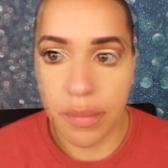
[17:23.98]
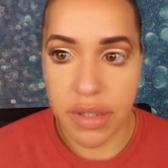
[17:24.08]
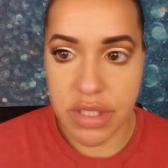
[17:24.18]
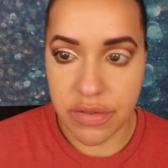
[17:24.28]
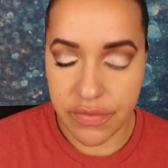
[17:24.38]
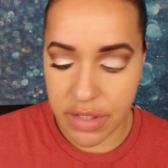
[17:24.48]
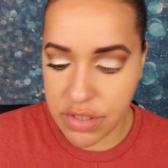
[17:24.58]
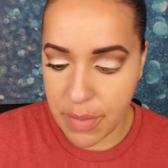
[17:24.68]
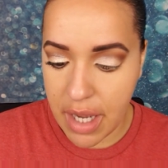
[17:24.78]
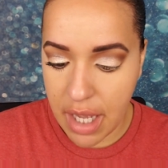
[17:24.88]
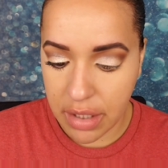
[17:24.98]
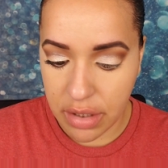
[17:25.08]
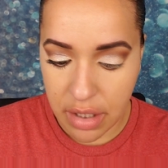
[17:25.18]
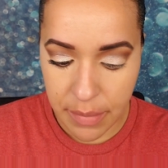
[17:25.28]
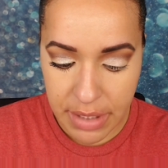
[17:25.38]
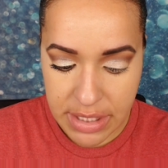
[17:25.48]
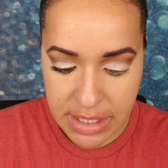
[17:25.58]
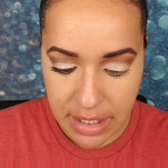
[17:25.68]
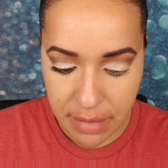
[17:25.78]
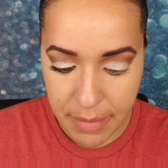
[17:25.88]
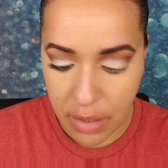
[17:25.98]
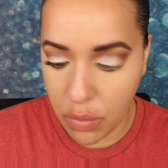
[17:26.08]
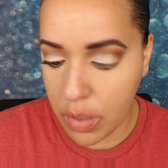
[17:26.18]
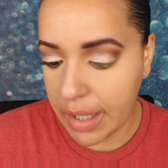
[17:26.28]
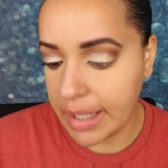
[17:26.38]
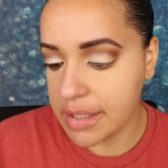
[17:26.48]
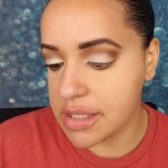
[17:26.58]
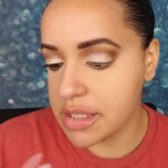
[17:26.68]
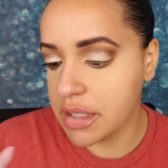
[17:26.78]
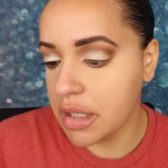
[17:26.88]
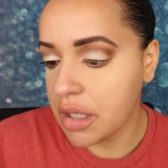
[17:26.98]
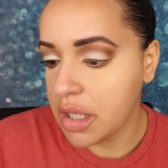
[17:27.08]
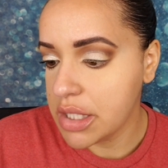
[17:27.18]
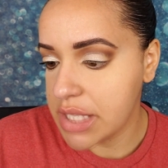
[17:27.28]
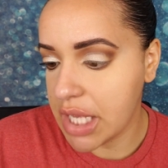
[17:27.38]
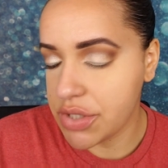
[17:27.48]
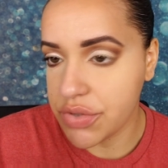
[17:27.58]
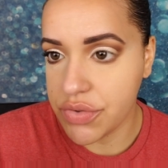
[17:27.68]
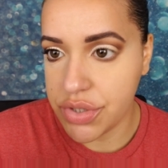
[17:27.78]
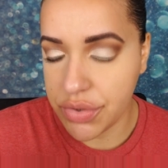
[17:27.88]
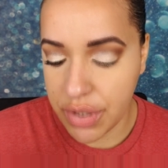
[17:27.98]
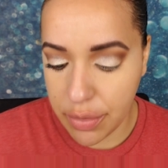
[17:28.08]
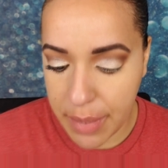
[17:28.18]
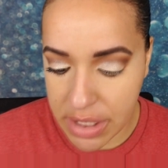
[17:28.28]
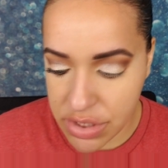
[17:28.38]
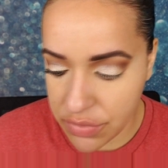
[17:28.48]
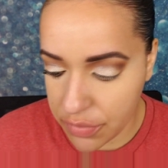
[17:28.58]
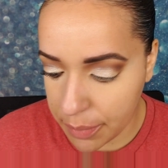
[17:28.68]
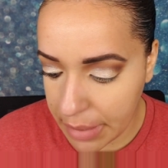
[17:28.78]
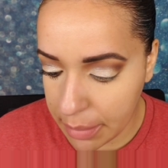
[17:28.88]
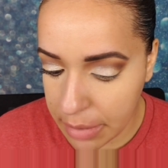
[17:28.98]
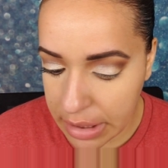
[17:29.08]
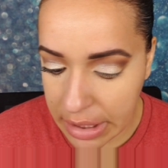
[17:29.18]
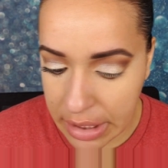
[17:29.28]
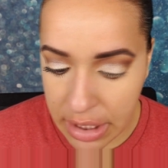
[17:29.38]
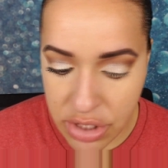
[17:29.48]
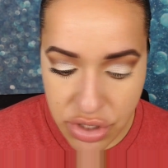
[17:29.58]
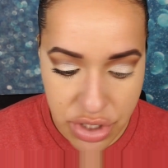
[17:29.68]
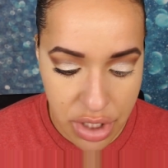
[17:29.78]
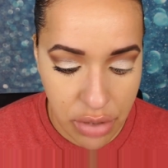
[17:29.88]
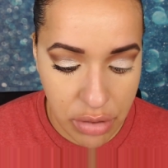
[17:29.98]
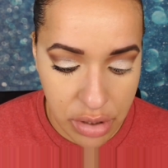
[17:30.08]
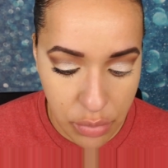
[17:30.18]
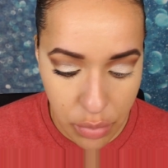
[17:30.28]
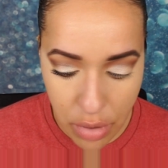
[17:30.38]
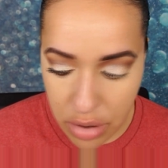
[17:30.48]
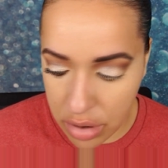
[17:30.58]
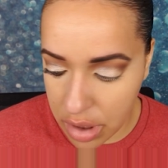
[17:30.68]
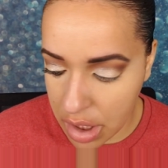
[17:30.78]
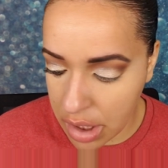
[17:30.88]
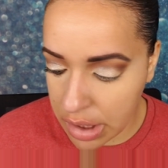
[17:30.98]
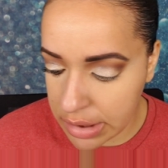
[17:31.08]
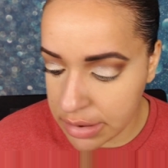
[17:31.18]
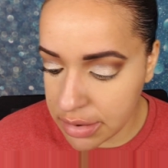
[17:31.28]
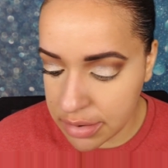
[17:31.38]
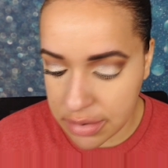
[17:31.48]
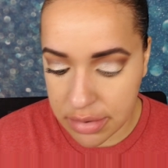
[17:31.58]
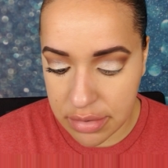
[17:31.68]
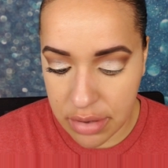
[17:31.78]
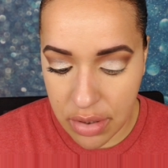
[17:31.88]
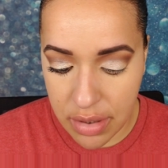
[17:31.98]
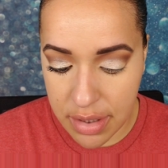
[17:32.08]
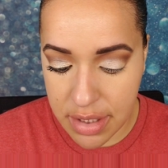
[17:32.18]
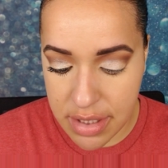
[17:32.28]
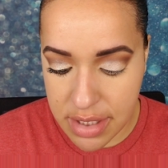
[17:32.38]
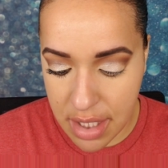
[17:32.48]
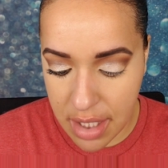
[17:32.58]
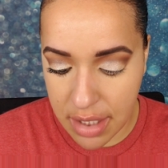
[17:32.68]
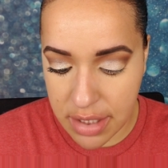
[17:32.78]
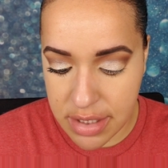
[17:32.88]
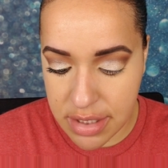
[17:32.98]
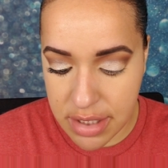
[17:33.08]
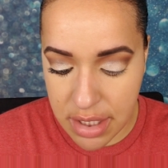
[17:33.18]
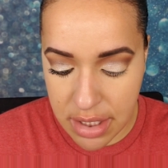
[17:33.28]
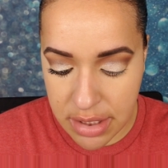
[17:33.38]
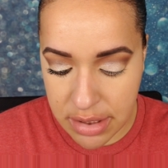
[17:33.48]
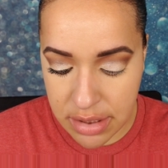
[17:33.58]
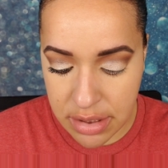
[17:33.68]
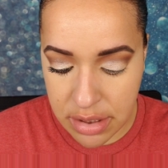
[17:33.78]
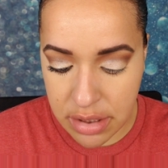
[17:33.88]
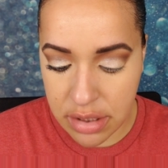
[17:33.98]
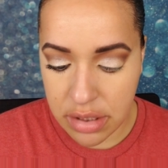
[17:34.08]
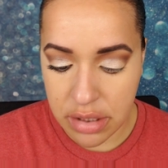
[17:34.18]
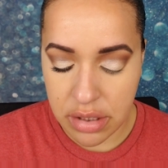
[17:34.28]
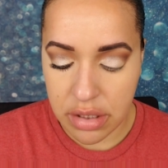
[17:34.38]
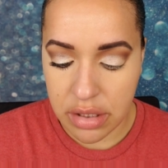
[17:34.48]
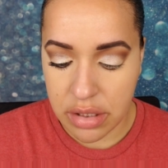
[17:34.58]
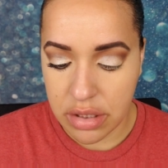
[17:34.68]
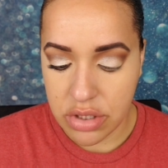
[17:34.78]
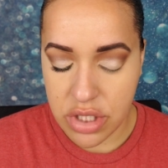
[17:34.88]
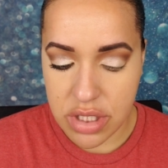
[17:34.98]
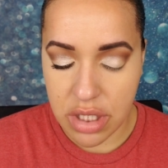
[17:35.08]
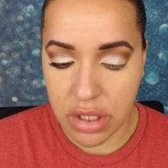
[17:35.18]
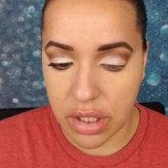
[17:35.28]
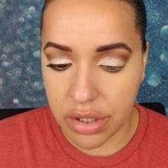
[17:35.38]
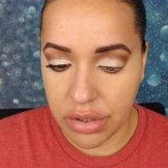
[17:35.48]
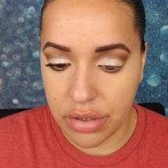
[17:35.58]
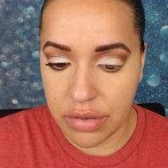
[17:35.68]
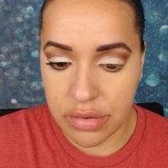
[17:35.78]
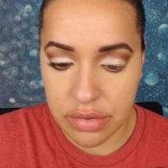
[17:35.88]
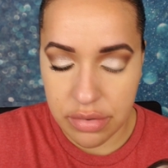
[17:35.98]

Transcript: But to finish my eye look, I'm going to take my white Tattoo Studio pencil from Maybelline and just go in the waterline on this eye that's done. Just a little.